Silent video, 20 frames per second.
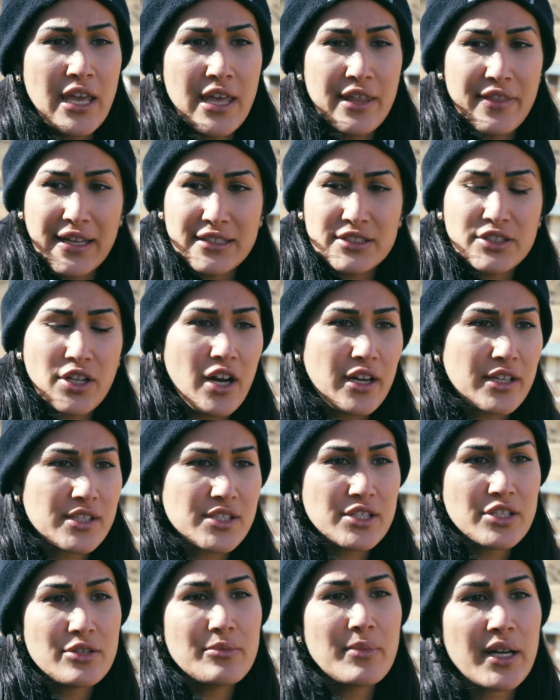that dog
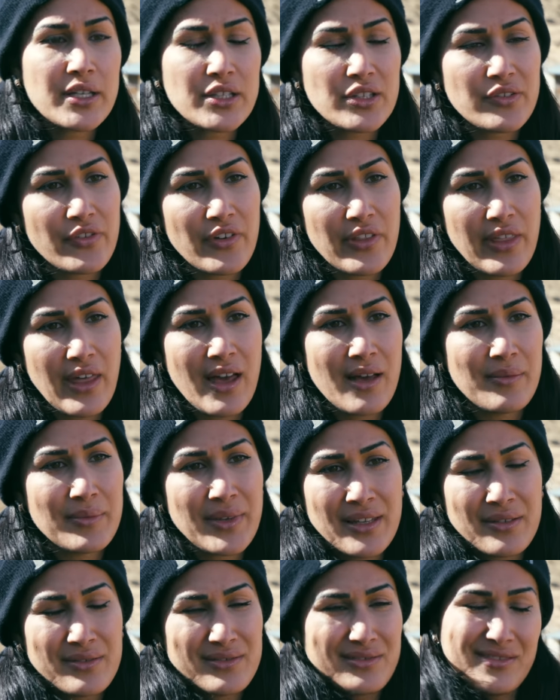is too much for them.
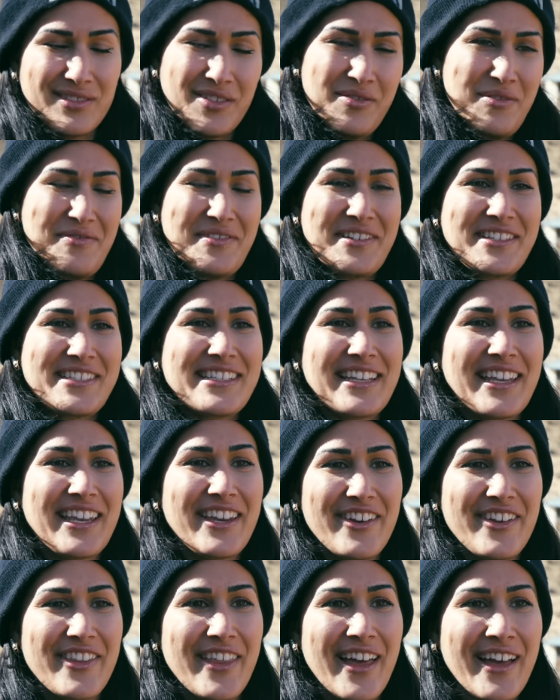Like, no one wants to
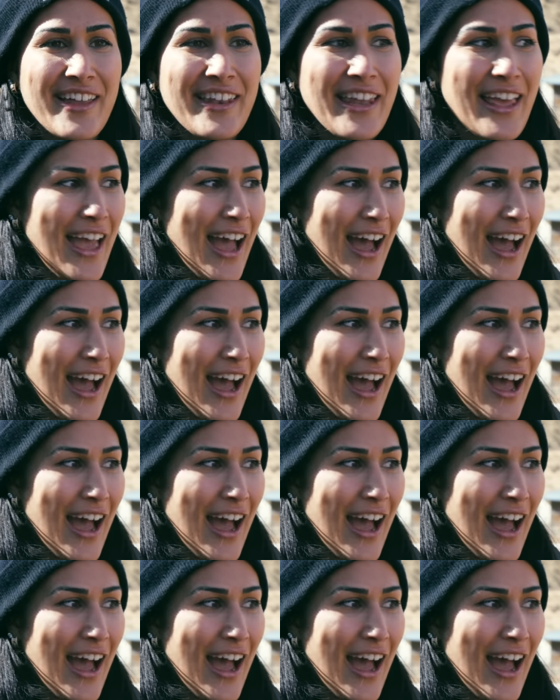hear that.